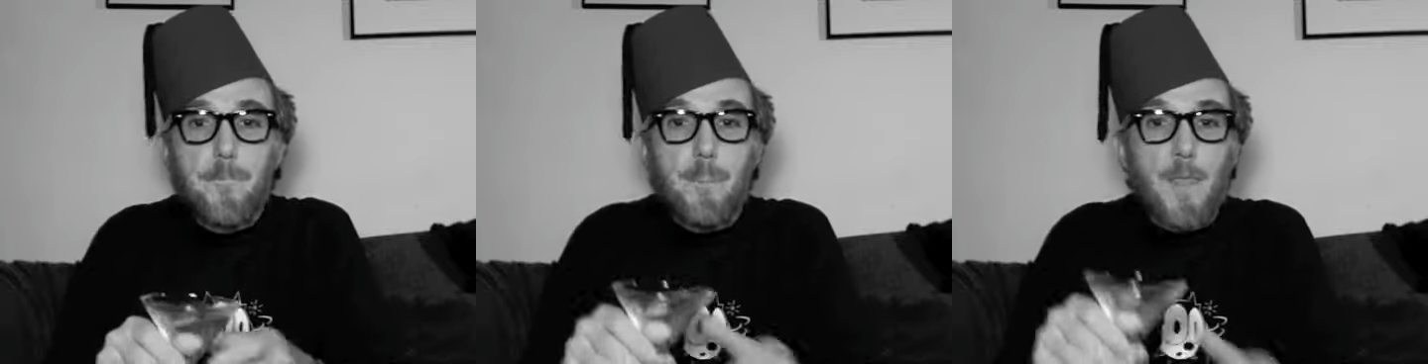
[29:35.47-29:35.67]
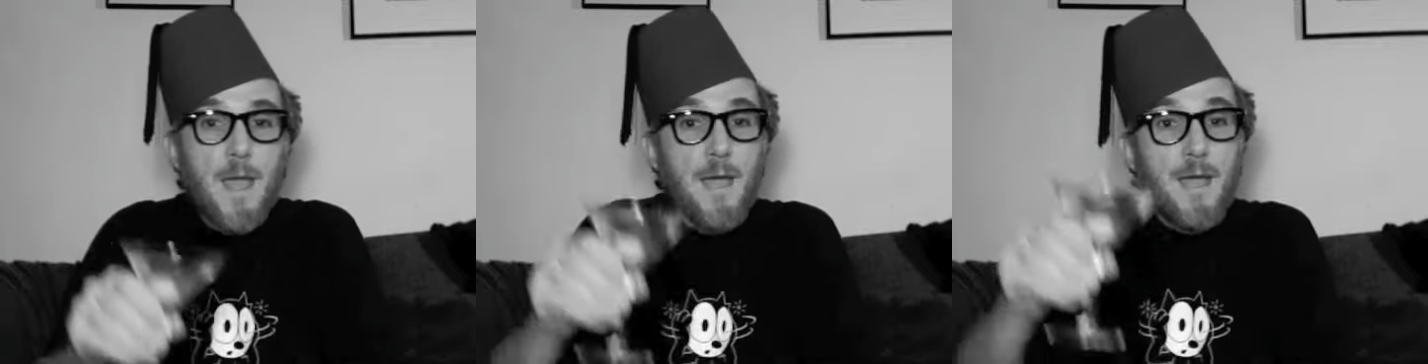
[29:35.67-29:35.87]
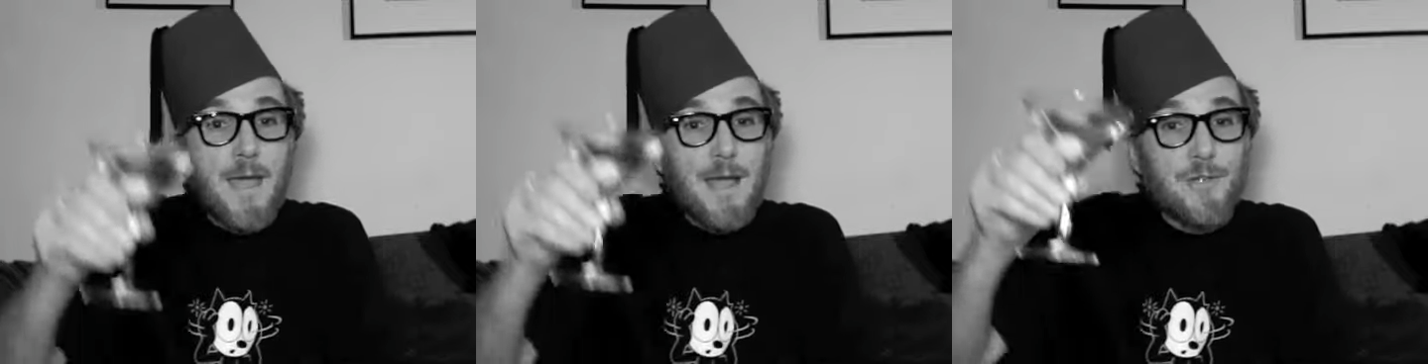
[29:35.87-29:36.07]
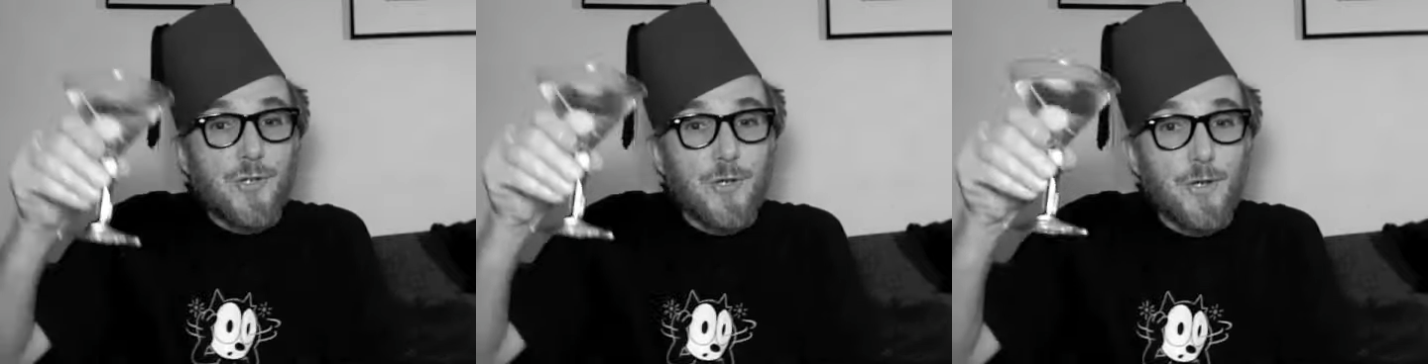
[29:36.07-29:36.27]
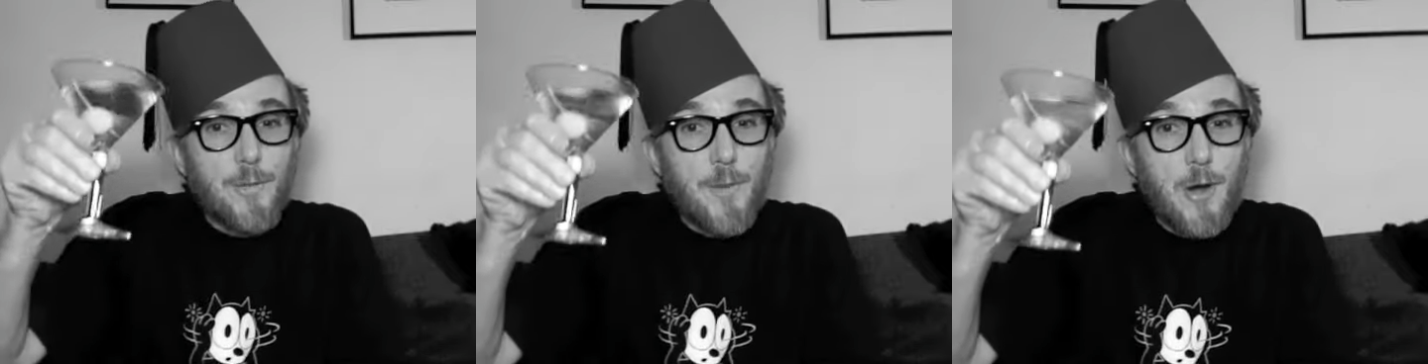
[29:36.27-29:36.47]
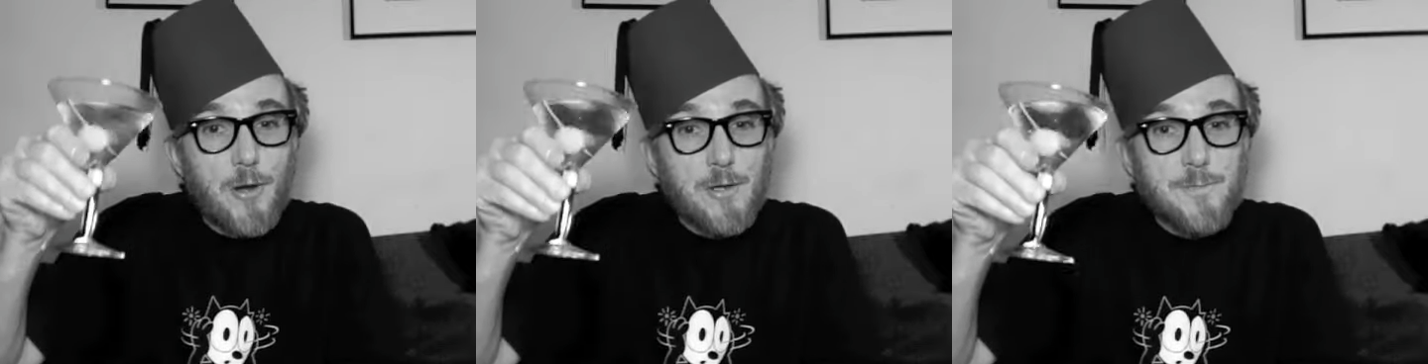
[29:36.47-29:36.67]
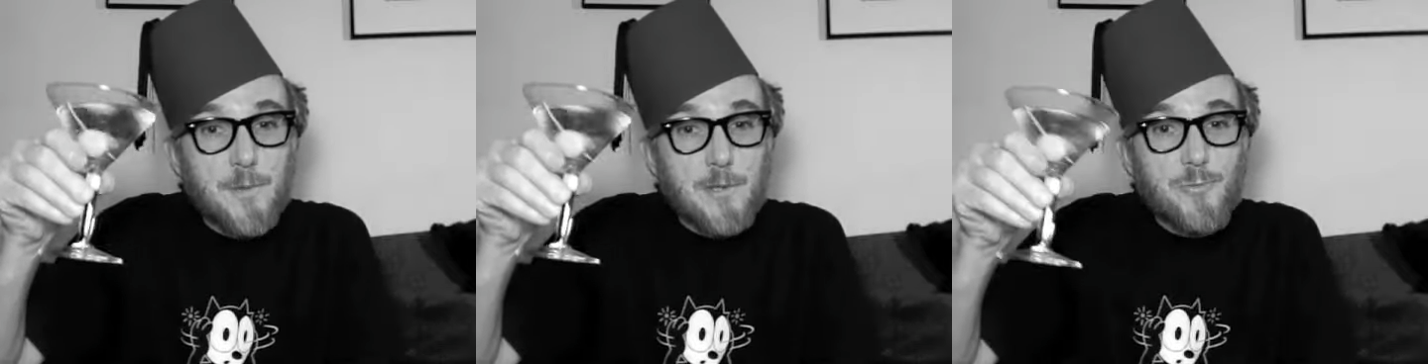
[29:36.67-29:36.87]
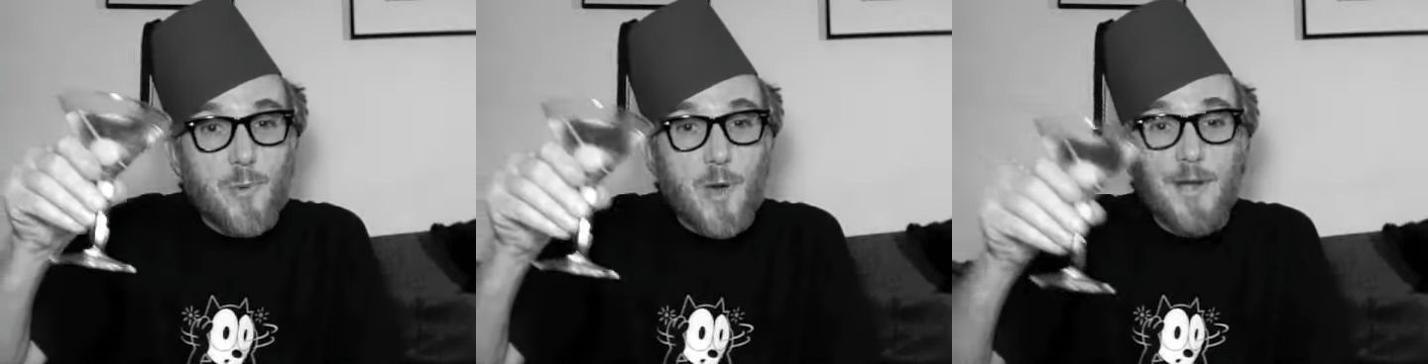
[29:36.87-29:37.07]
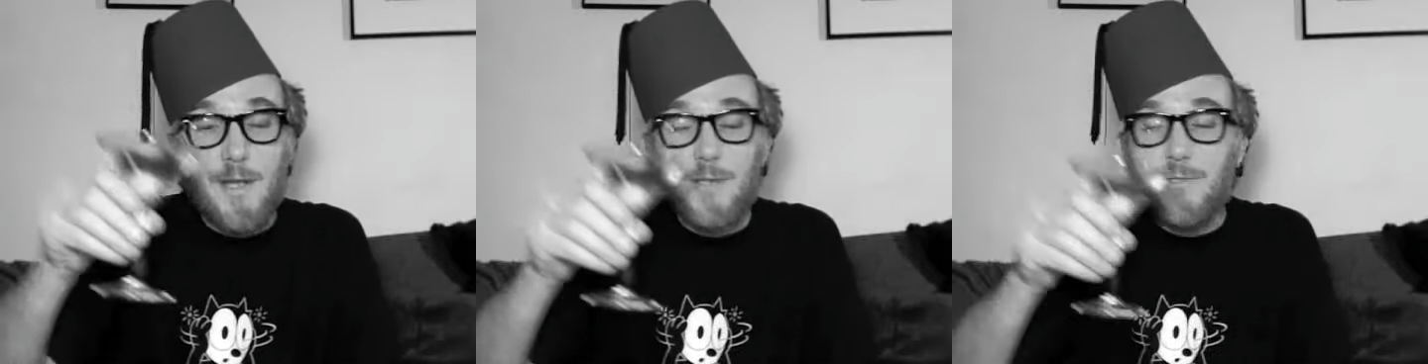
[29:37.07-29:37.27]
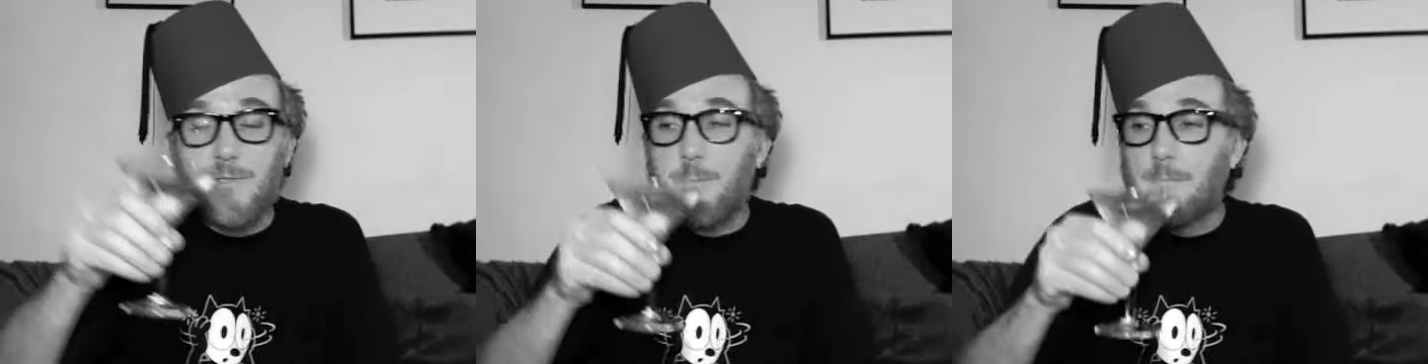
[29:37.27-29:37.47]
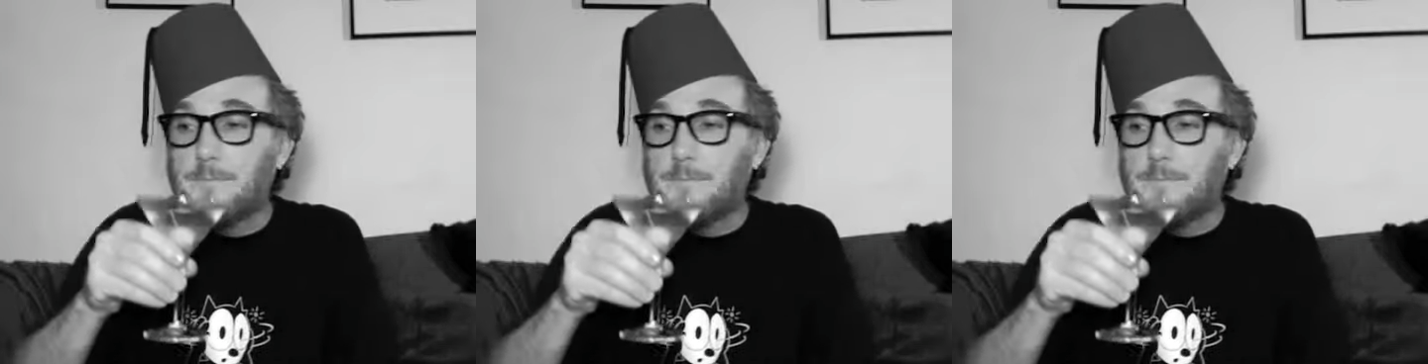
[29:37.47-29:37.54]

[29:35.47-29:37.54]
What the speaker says: Hey, Angel, America's Most Whiniest.